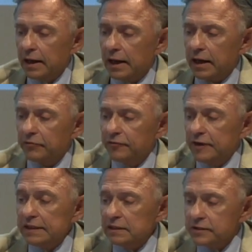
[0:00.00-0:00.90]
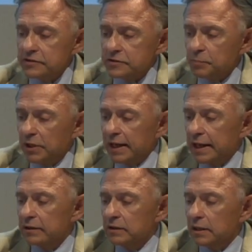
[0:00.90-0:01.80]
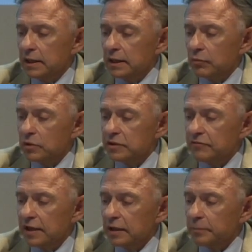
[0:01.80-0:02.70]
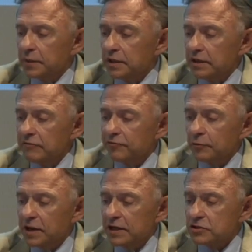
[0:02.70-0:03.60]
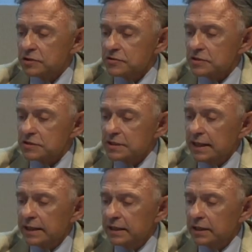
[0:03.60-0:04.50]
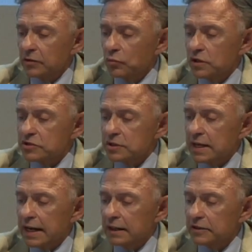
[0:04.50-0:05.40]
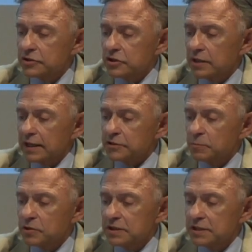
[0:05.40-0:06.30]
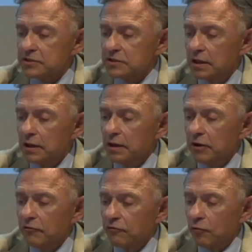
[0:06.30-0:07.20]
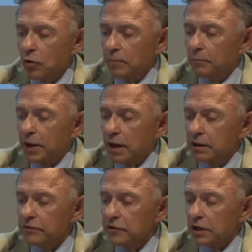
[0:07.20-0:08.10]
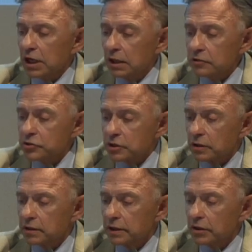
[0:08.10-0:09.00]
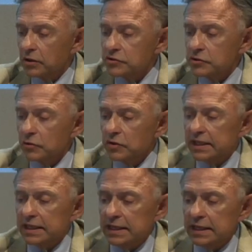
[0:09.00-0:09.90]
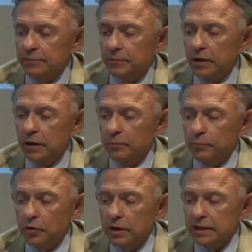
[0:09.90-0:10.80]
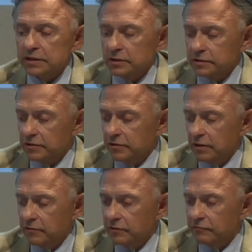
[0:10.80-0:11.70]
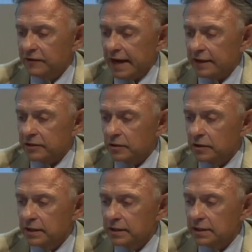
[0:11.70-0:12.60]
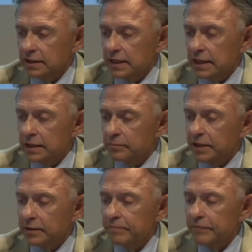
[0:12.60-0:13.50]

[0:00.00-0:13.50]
Uh, Finland's plan uh, would develop an information society in which knowledge and expertise form part of the culture and also the key production factor in the economy.